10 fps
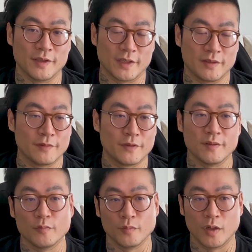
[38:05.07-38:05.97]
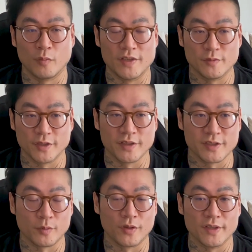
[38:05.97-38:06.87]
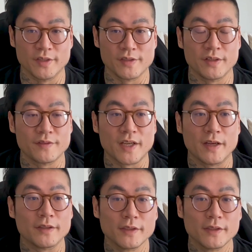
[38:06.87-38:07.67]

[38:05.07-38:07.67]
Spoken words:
like different ways you can explore on the incentive side.